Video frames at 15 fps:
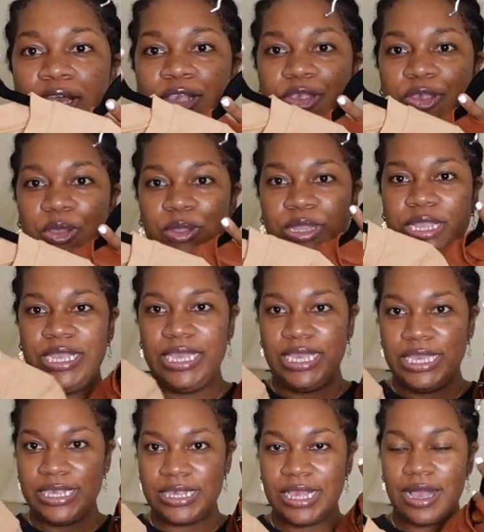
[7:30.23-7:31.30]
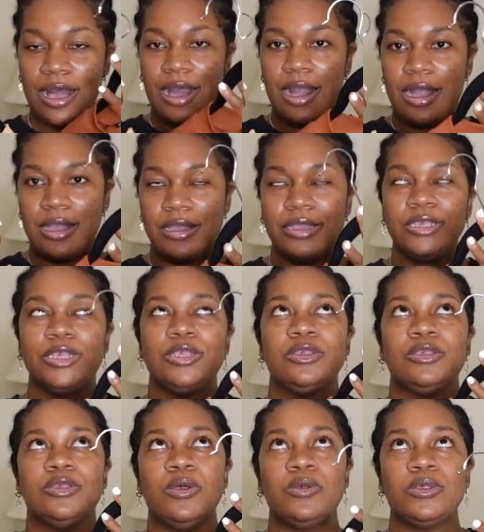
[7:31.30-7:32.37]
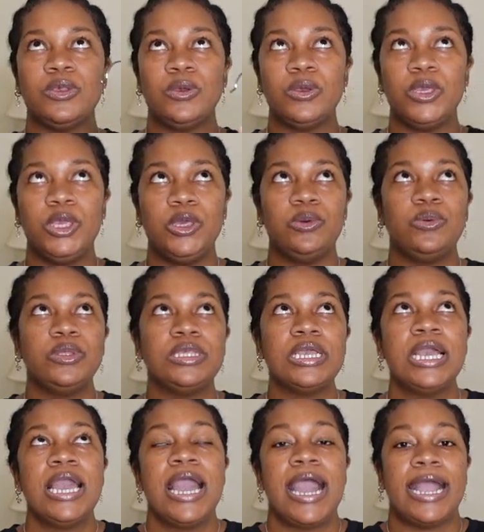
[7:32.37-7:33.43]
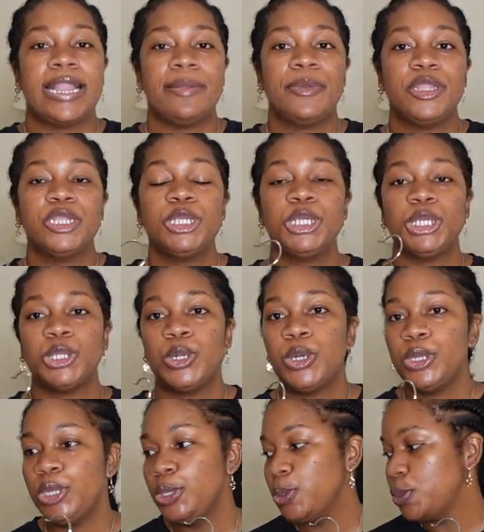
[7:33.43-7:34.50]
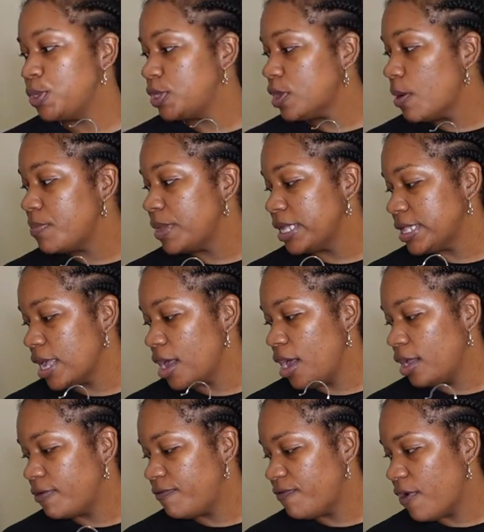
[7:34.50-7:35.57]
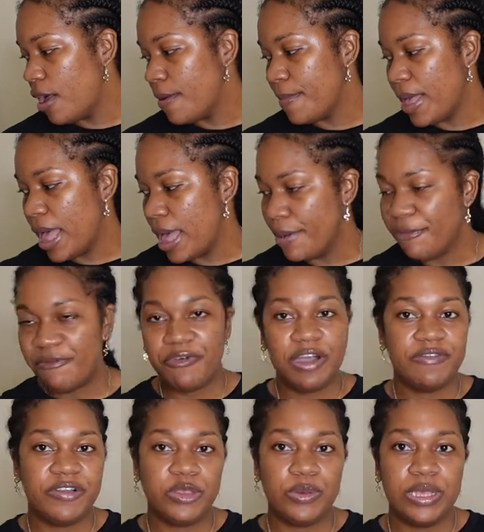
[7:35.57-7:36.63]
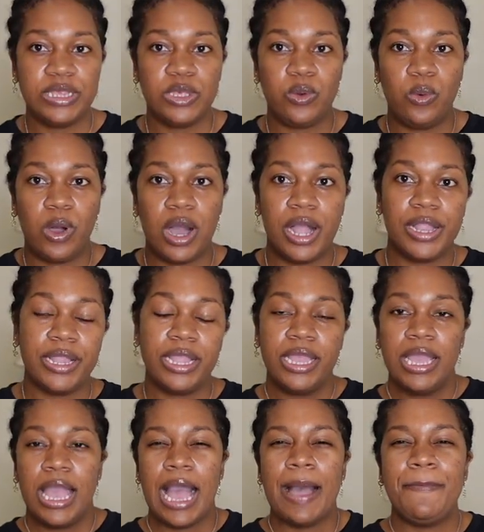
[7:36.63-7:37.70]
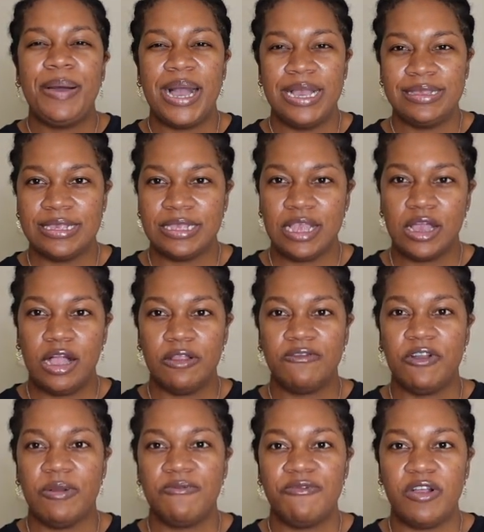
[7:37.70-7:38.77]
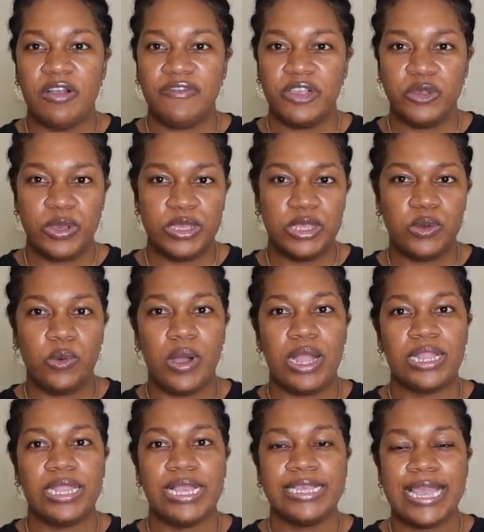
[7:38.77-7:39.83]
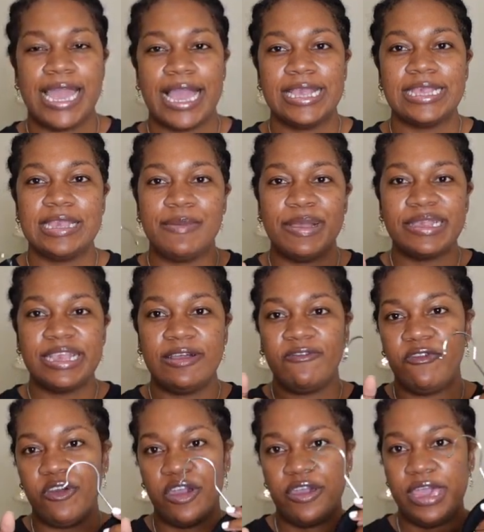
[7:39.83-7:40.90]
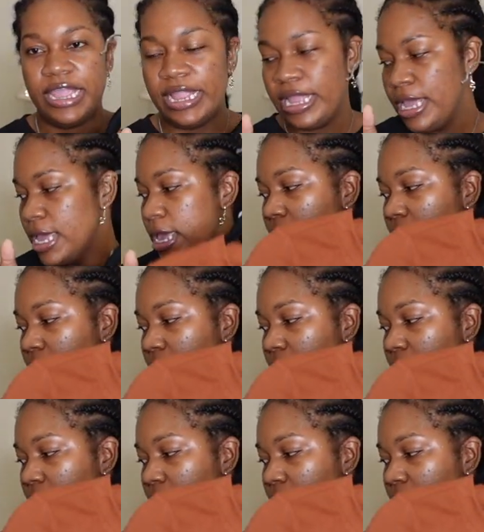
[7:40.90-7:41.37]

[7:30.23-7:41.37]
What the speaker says: So these are so, so cute. And I'm gonna show you something that I got from Forever 21. A pants that I got from Forever 21 that I can see myself wearing